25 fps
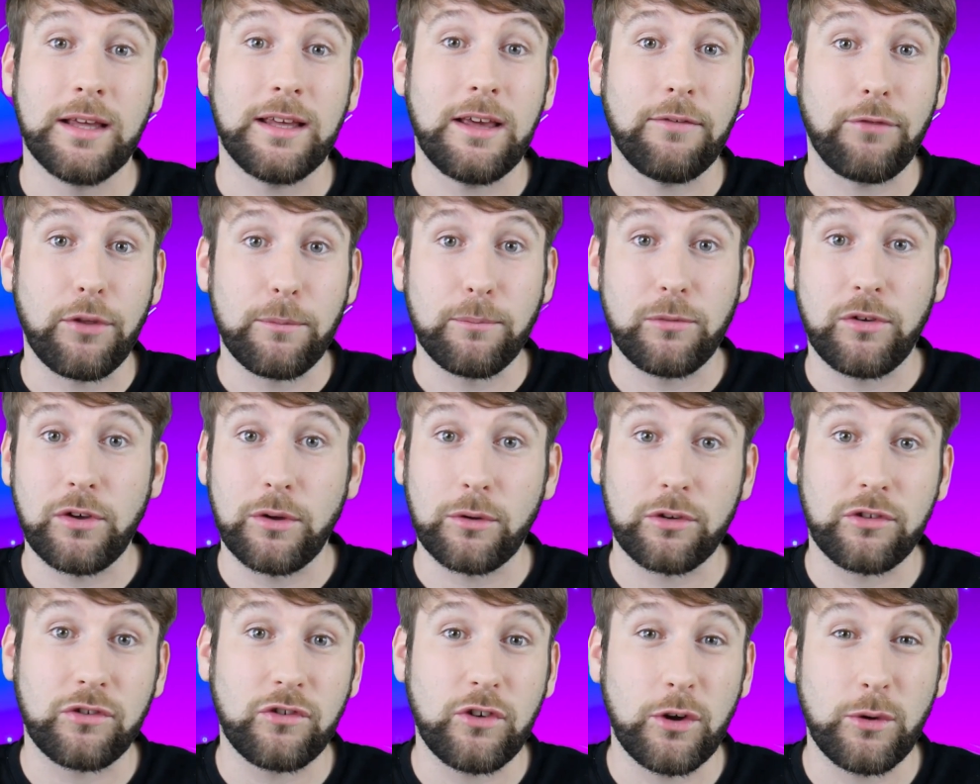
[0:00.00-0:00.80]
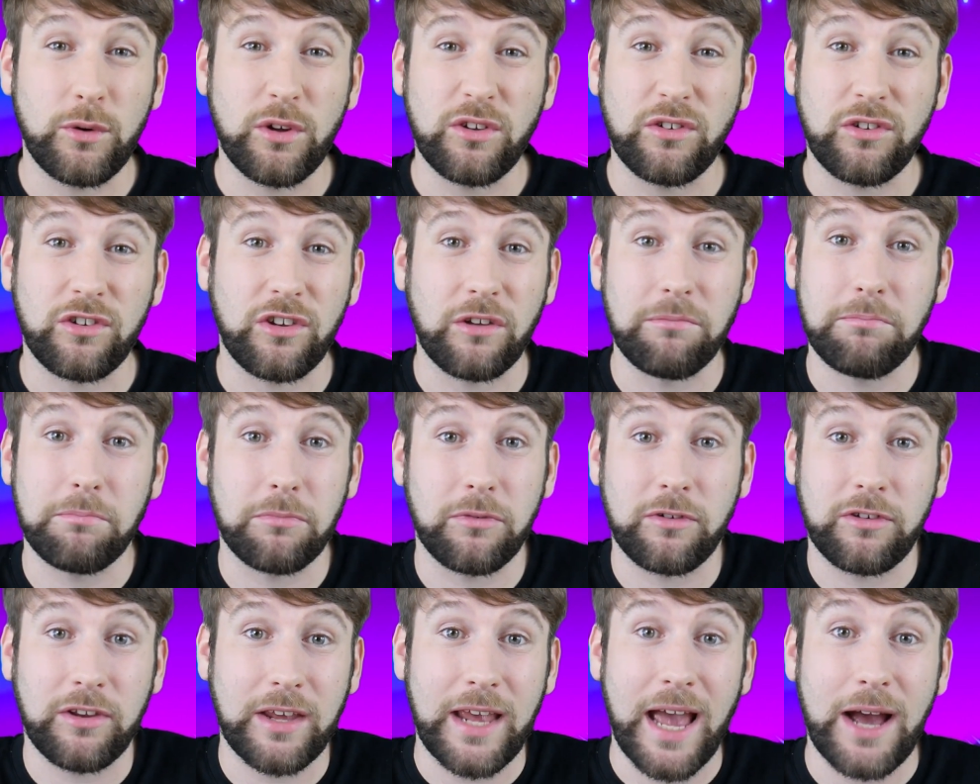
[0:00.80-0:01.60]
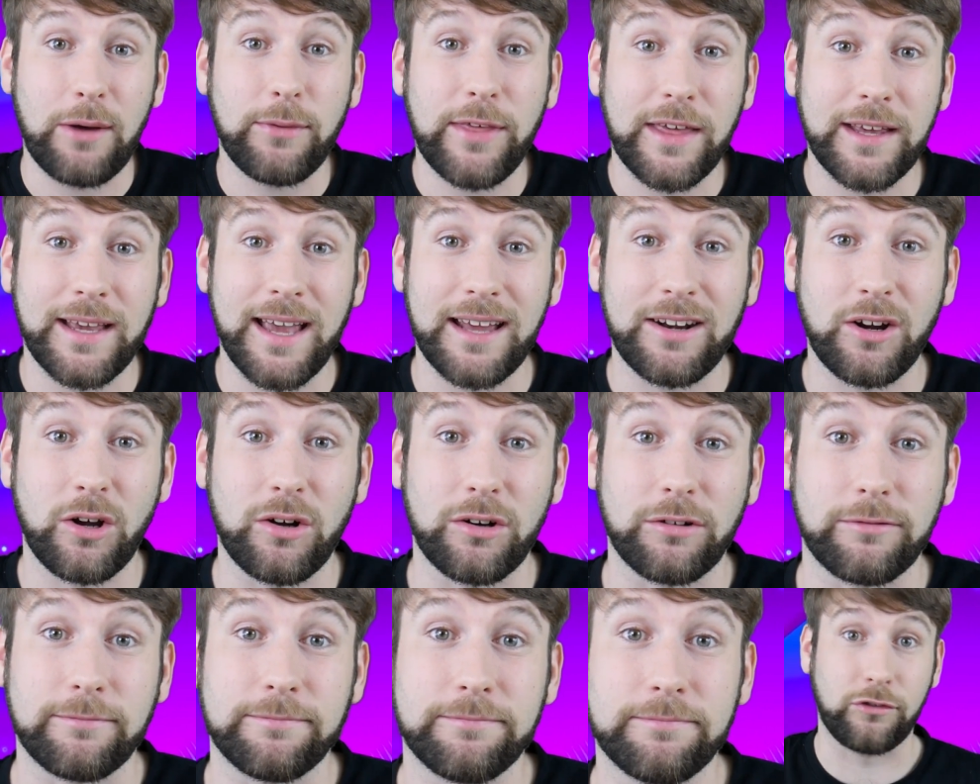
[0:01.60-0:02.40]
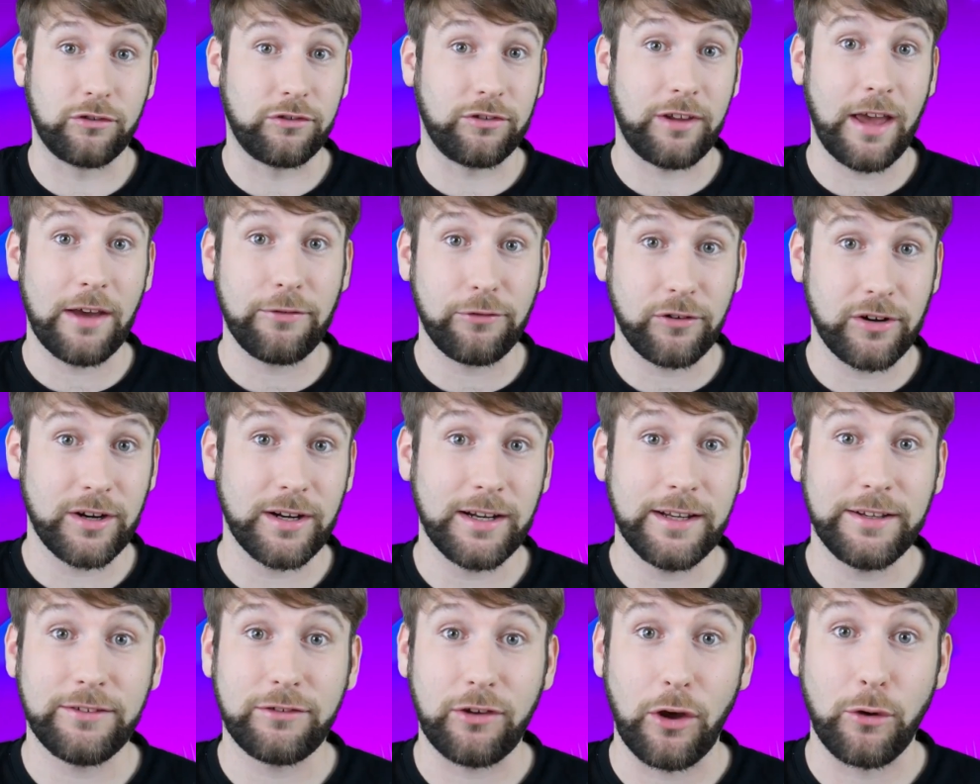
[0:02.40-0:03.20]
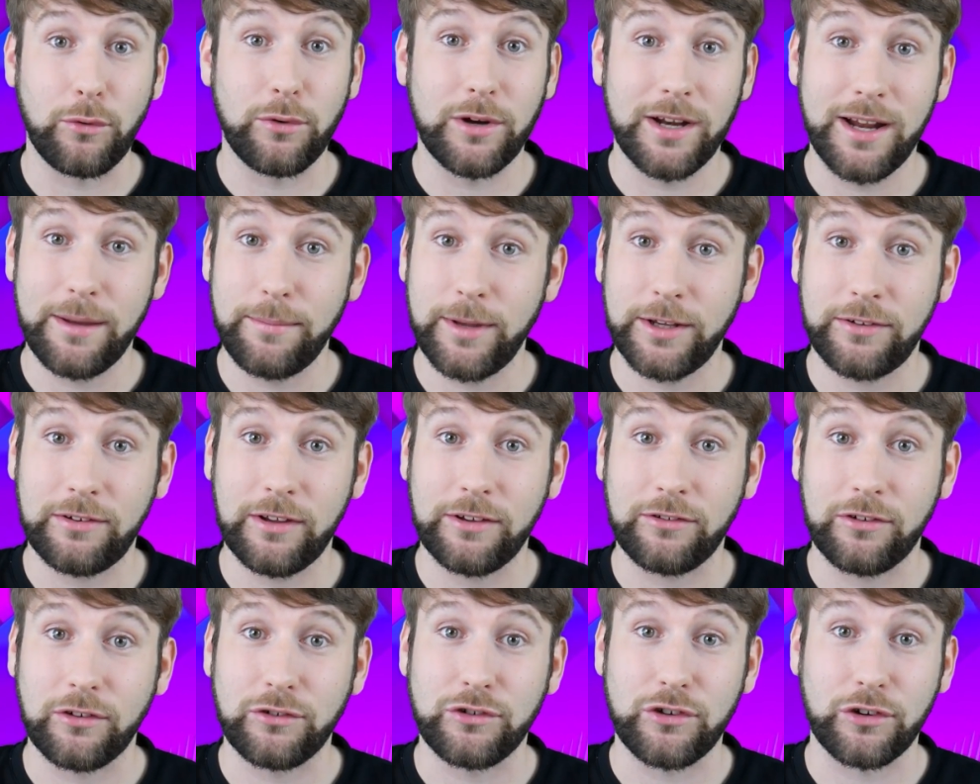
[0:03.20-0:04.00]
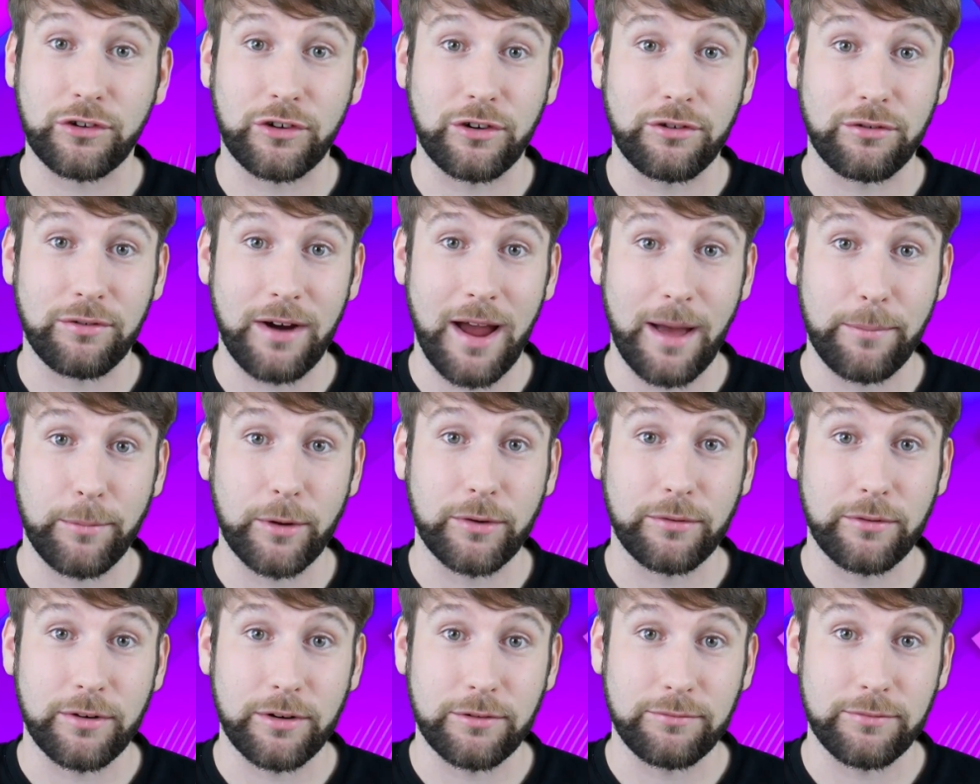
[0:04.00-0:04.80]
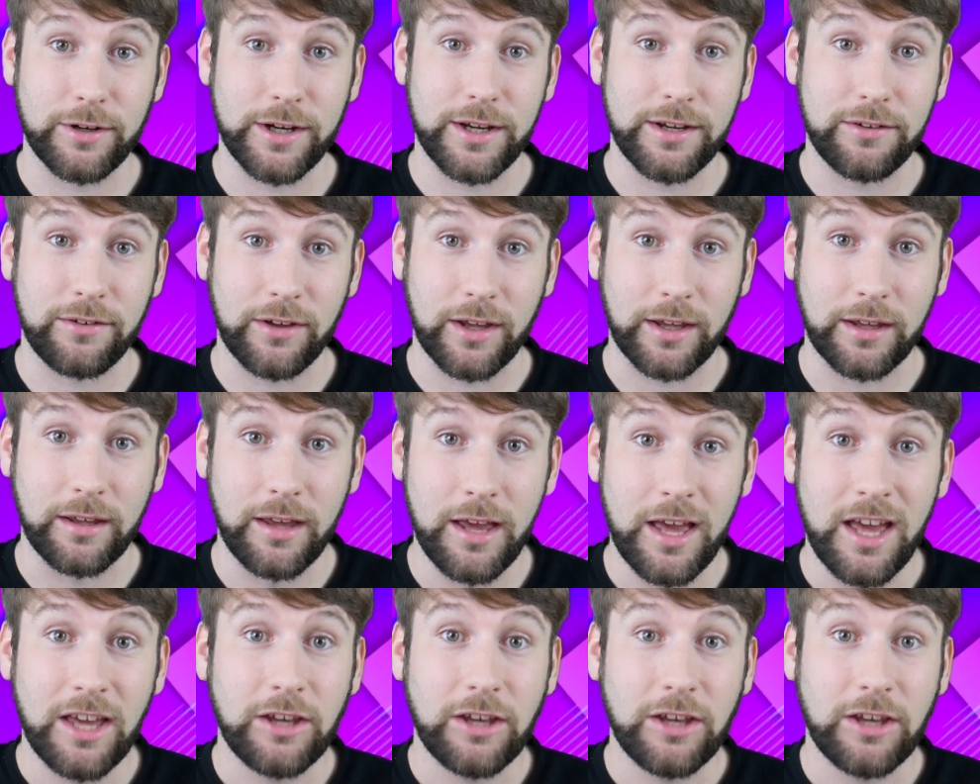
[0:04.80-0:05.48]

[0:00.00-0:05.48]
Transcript: give them to your students and see how they get on. Definitely don't limit it to just grammar and reading.